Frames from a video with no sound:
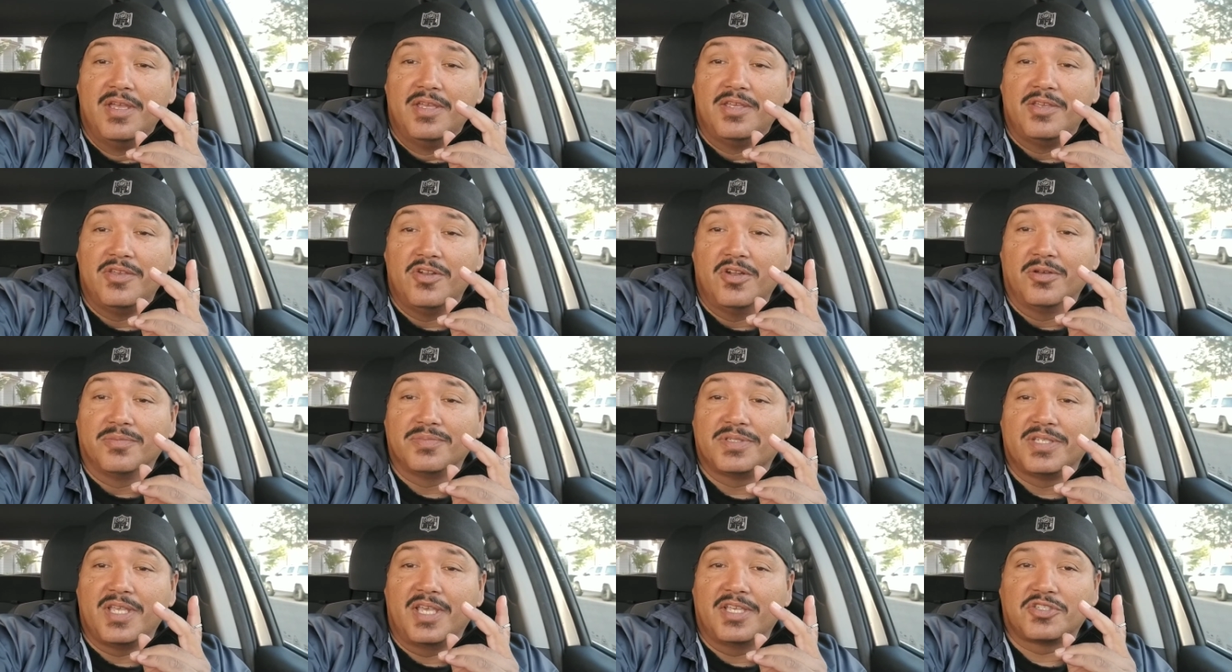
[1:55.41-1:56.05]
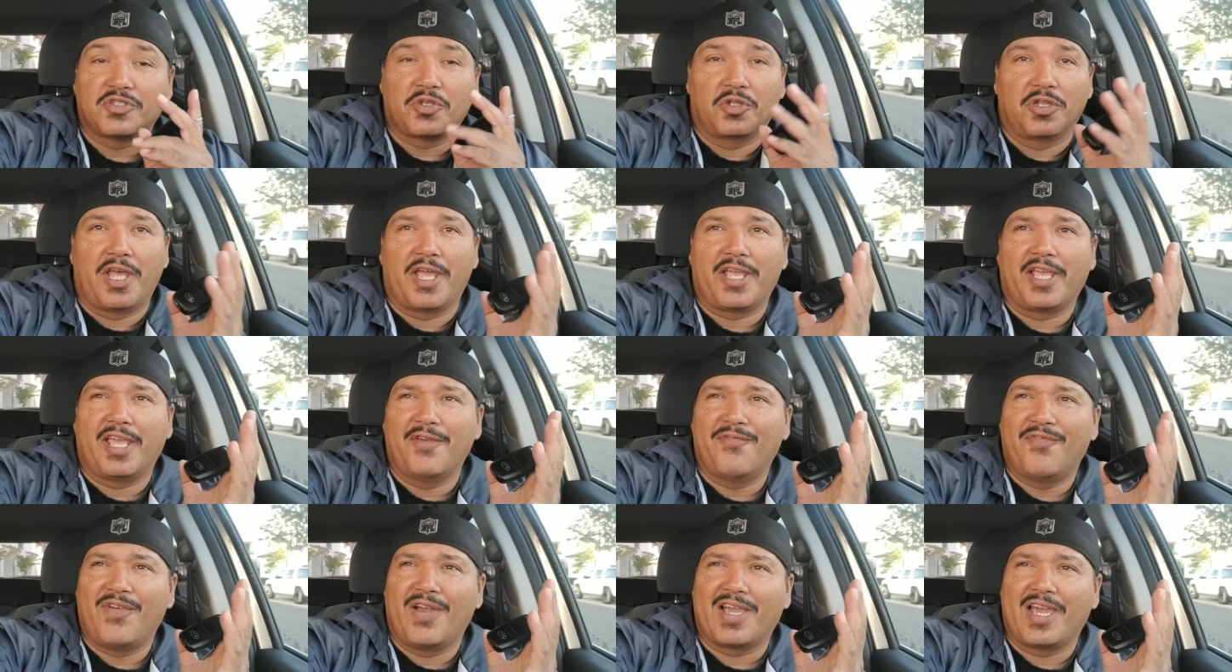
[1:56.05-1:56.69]
You know what I'm saying? So
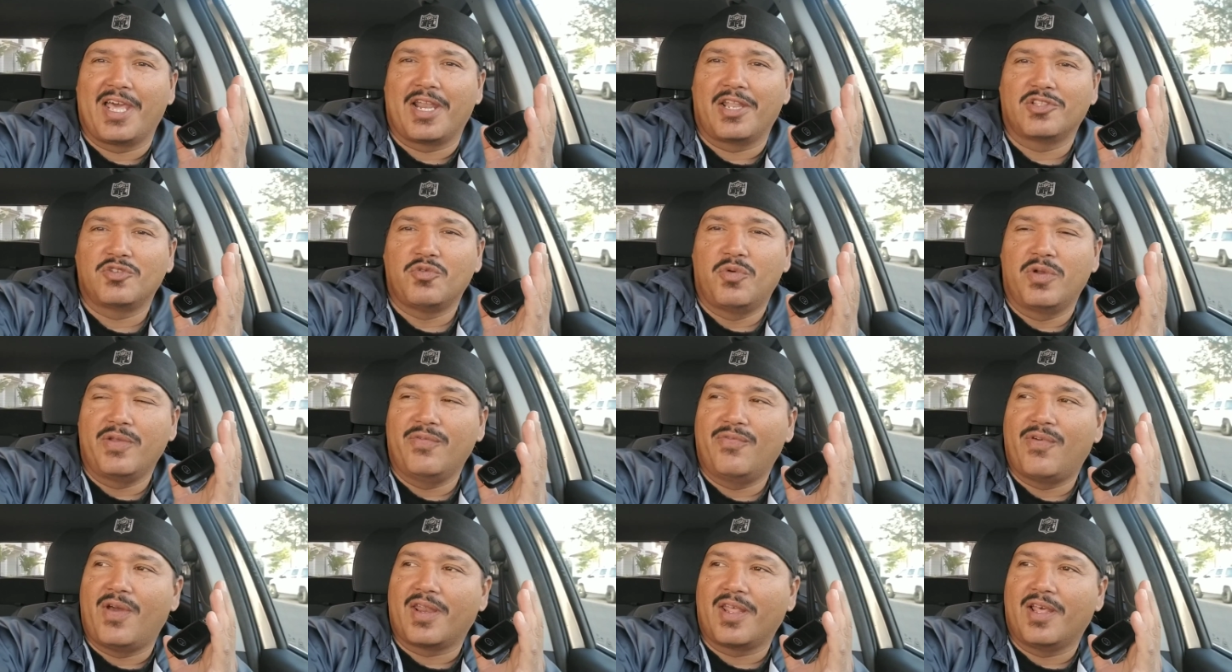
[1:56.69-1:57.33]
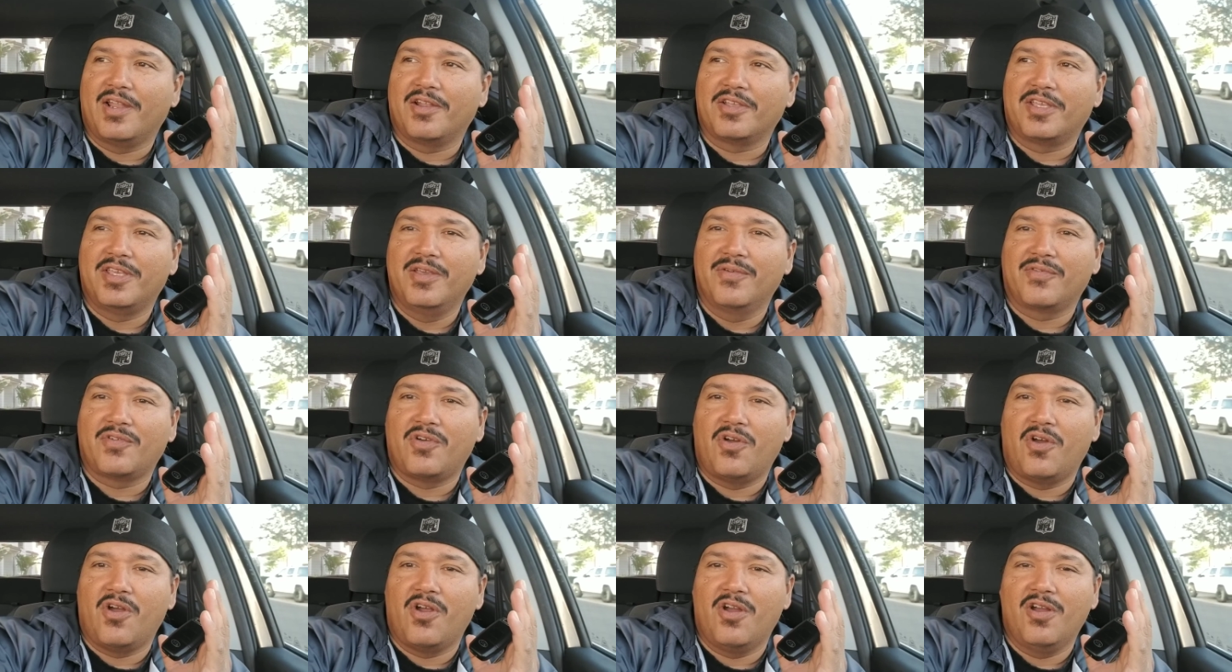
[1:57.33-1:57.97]
like if I got a $25
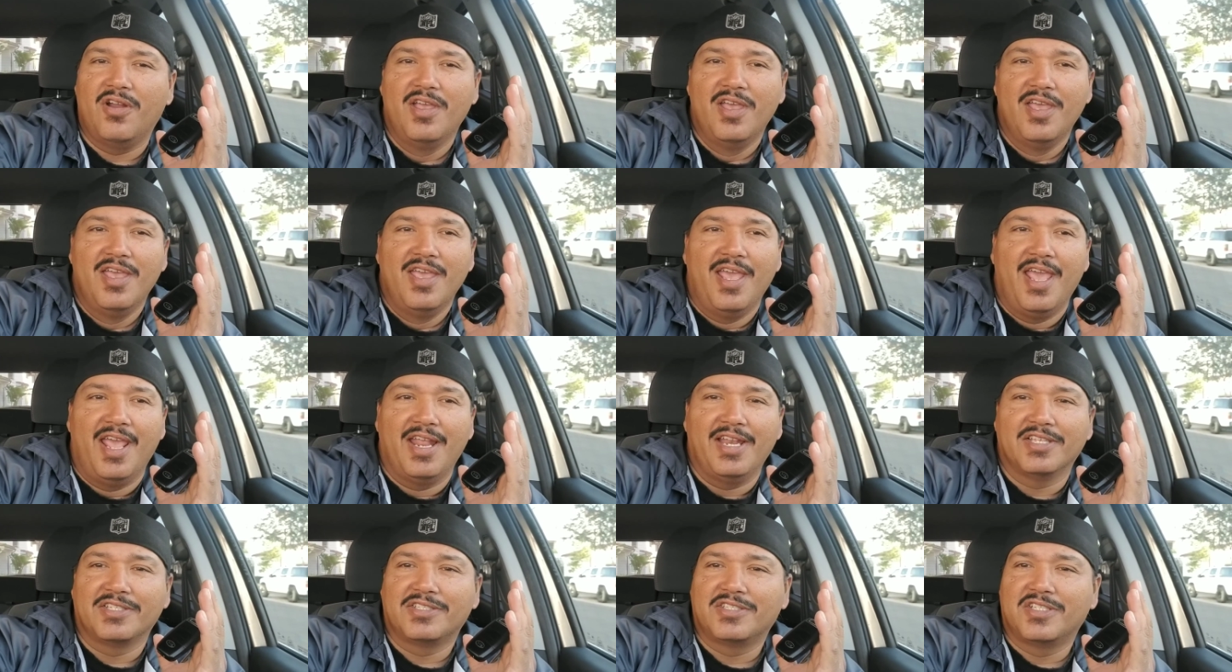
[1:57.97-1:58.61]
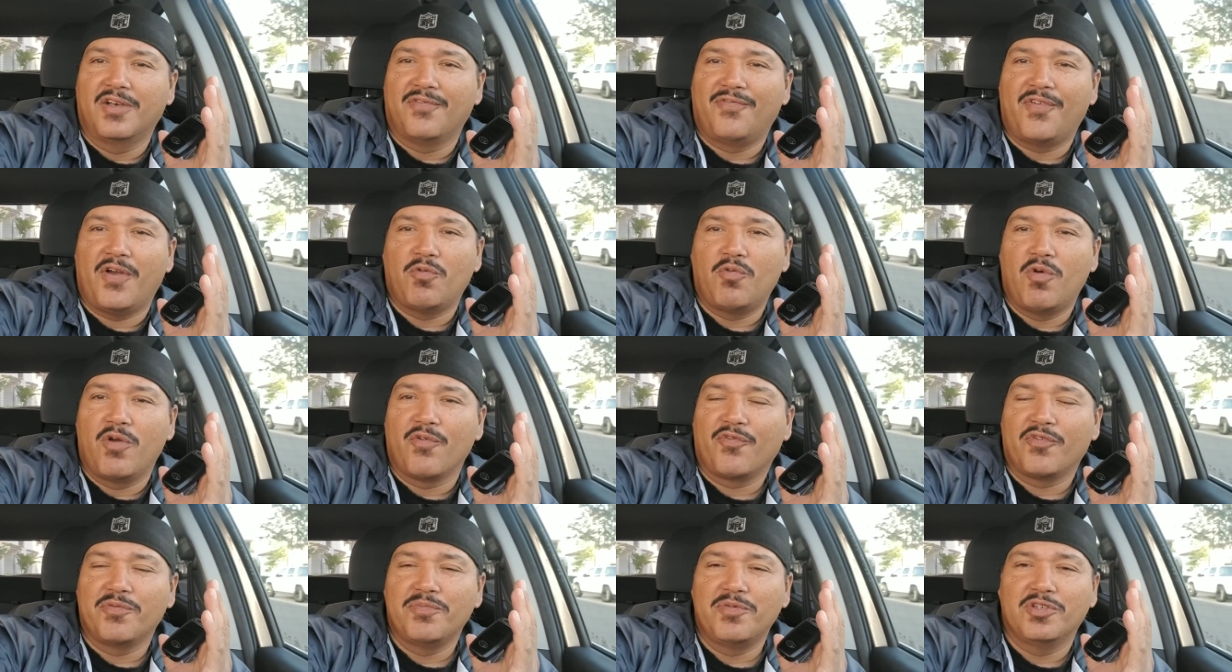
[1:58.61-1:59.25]
gift card and the stuff I
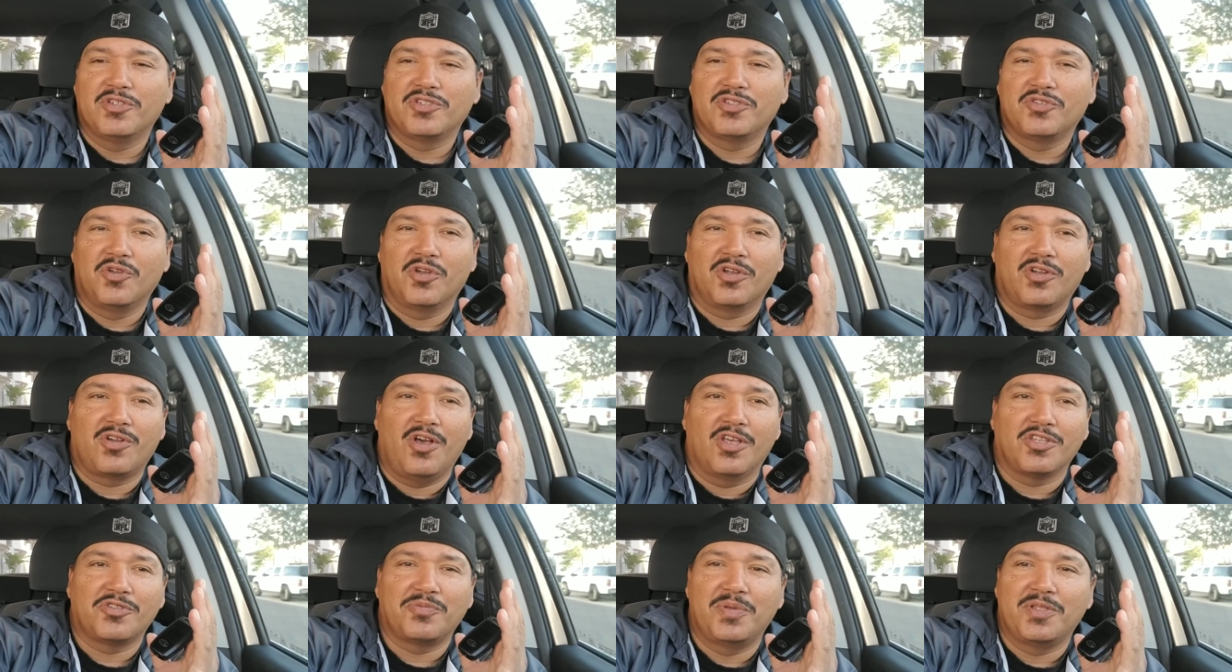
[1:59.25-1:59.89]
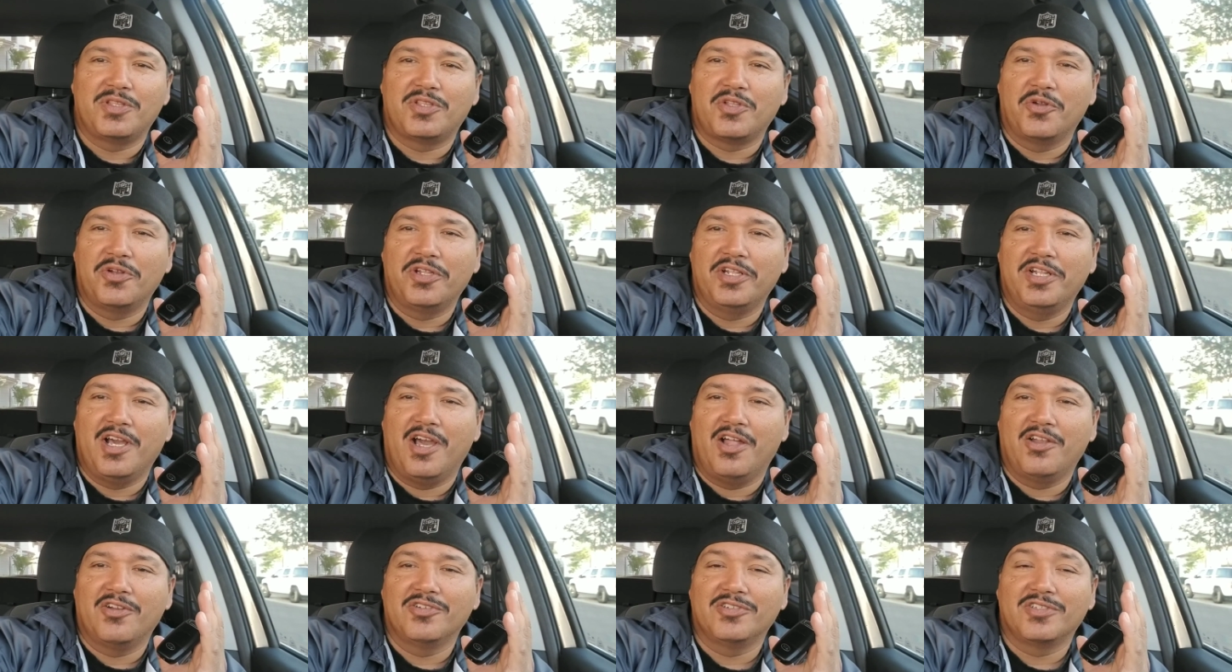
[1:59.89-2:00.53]
want from your store cost me
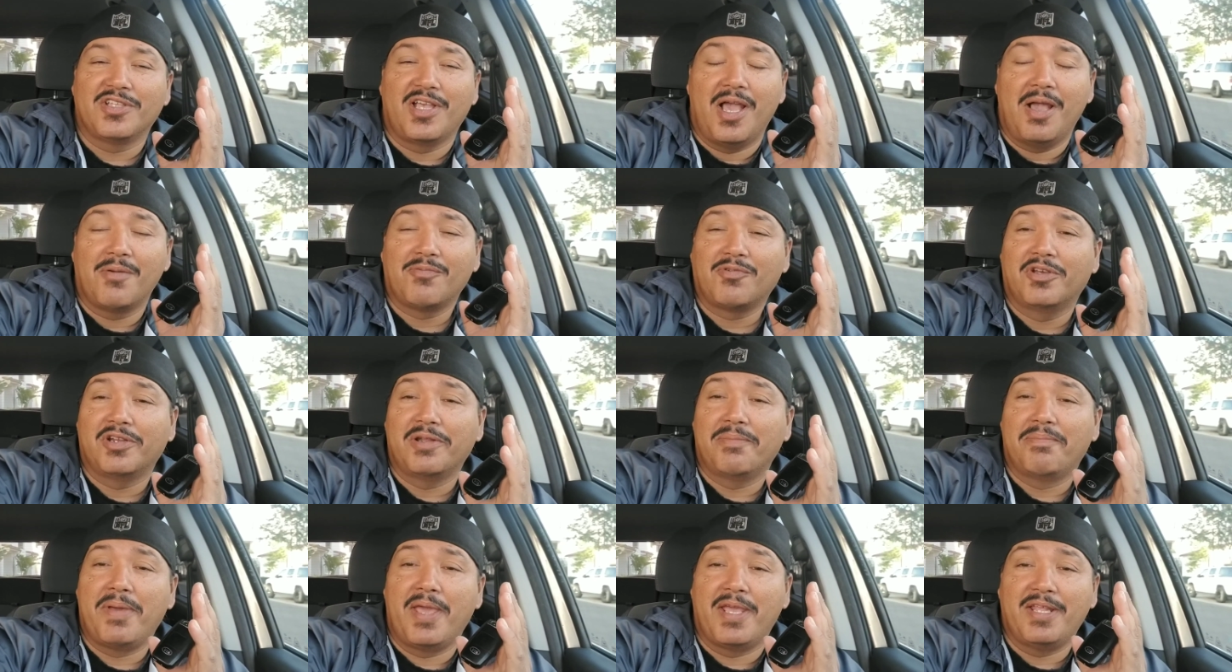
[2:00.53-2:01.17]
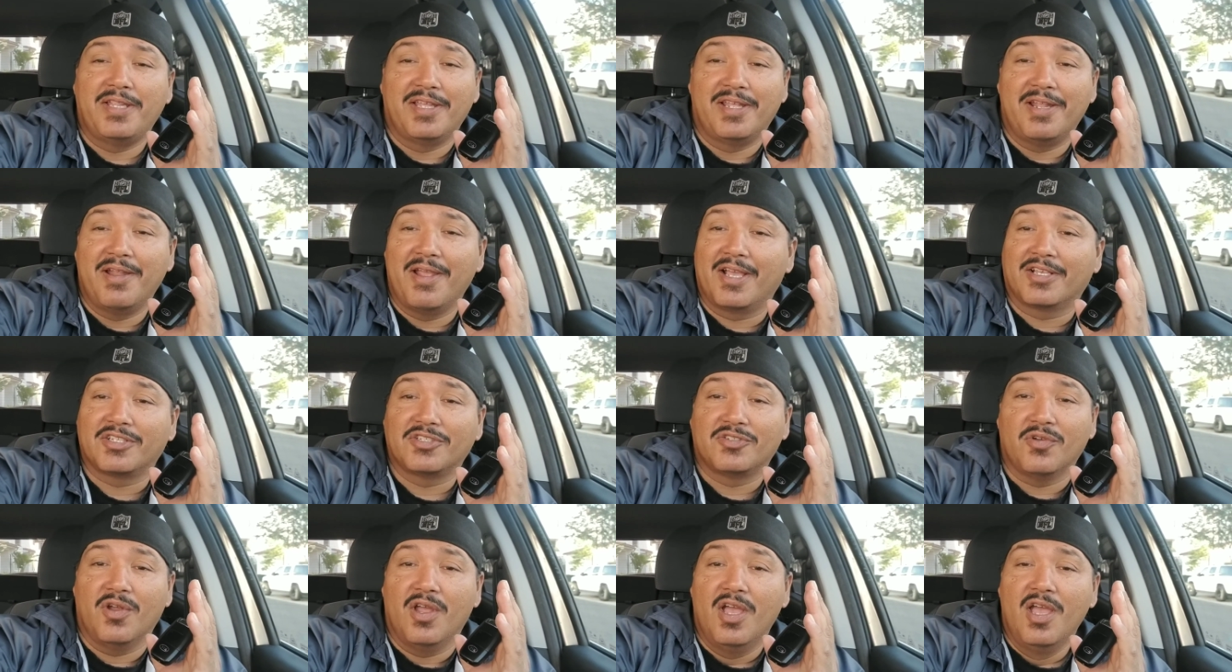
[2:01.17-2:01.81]
$30, I'm going to pay the
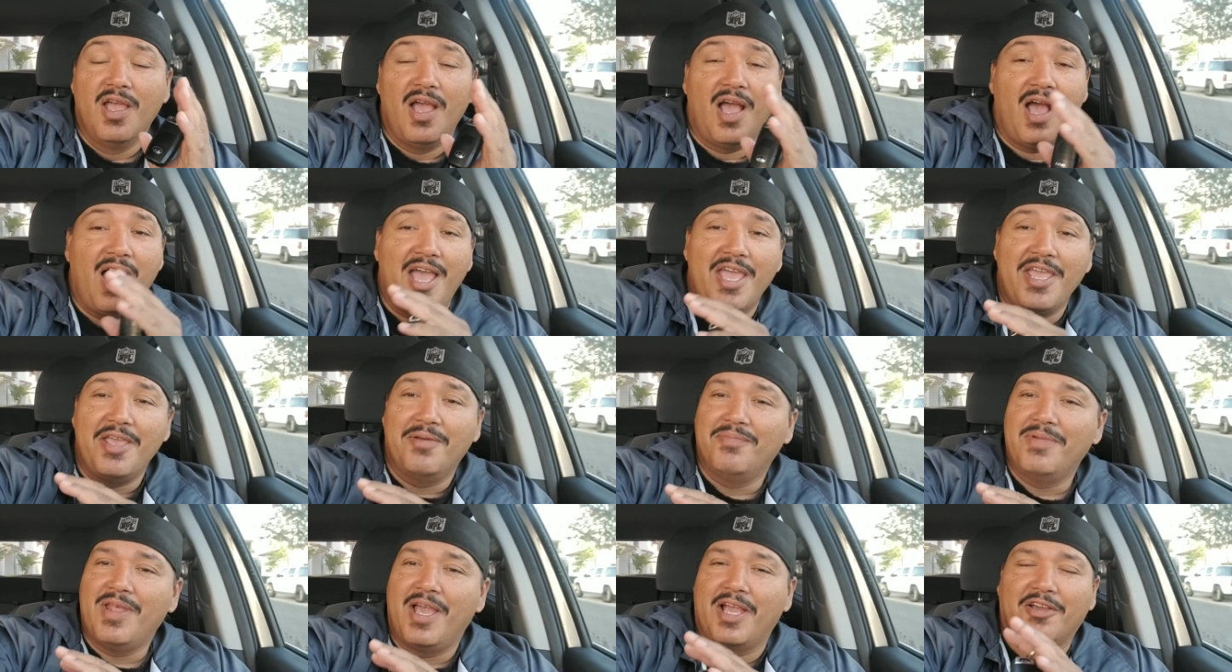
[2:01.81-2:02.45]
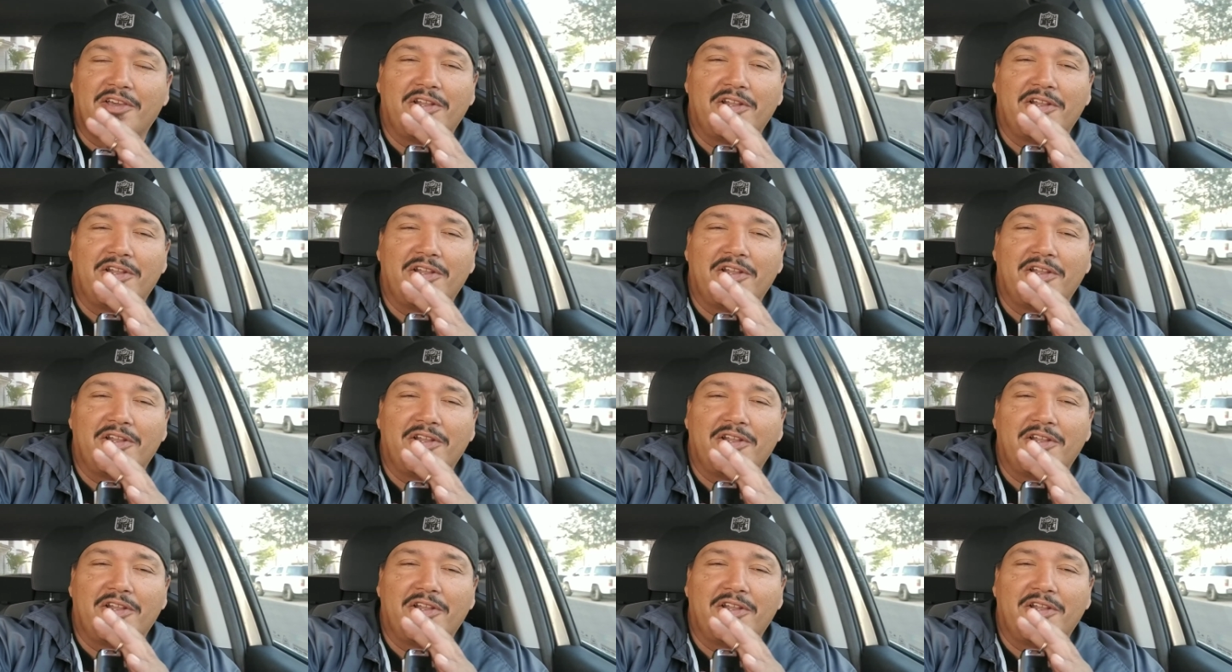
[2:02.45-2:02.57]
extra. I am not